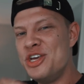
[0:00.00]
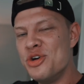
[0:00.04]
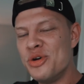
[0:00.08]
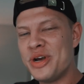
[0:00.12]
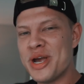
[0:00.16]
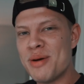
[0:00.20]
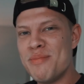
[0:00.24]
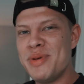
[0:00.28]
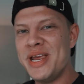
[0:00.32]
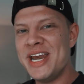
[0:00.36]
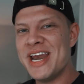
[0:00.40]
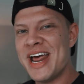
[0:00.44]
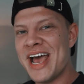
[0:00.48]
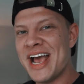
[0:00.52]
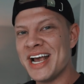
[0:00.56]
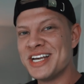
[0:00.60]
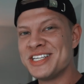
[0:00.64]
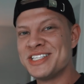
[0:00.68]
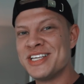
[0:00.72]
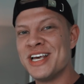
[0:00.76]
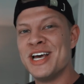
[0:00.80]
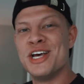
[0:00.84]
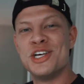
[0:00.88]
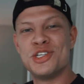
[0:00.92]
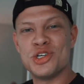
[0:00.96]
you can be
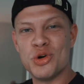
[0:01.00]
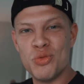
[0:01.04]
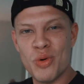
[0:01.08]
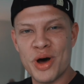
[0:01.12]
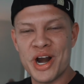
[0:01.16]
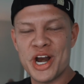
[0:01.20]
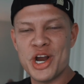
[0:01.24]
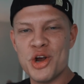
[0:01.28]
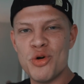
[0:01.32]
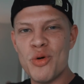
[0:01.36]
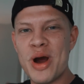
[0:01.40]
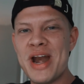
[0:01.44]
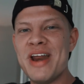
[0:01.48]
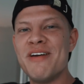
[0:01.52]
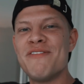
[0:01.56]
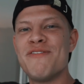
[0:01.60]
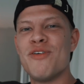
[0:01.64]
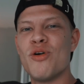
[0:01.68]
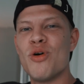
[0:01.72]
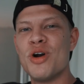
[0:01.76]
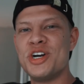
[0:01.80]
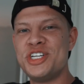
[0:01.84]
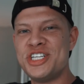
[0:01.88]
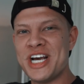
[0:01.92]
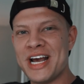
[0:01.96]
next. So what are you waiting
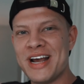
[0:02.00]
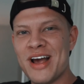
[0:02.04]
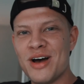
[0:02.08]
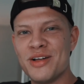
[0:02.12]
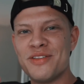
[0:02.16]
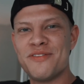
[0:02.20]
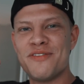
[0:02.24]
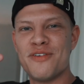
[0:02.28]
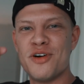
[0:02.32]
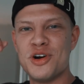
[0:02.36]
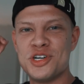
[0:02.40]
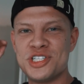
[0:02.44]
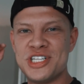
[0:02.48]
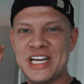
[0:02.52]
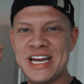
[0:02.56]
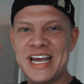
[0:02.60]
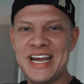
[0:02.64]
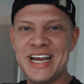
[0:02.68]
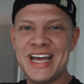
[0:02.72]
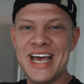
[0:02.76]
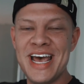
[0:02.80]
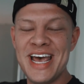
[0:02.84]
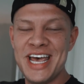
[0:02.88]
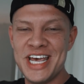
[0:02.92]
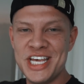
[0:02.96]
for? Check out the first
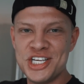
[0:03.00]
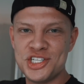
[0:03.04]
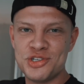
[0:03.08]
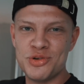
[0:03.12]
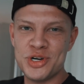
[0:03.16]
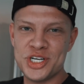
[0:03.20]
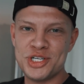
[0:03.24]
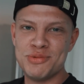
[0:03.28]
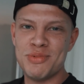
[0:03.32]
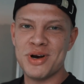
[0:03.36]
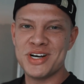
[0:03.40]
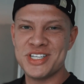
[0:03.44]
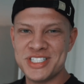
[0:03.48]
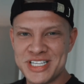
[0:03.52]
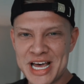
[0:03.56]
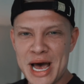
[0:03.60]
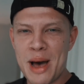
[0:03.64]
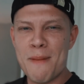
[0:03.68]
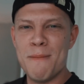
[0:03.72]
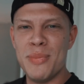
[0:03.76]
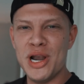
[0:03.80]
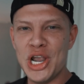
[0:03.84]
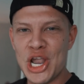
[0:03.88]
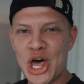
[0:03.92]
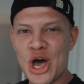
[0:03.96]
link in the description box
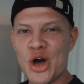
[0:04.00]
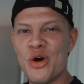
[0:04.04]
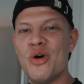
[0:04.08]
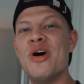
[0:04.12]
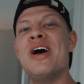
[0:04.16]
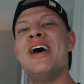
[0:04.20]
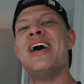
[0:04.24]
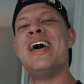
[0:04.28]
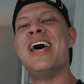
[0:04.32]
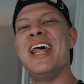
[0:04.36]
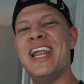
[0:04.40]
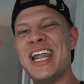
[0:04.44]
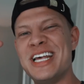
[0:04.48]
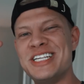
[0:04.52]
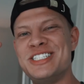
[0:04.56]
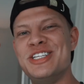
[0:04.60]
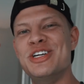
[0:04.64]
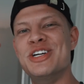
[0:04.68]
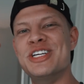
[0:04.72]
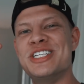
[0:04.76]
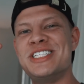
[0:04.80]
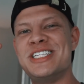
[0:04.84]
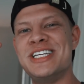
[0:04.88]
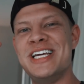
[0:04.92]
down below. Let's do this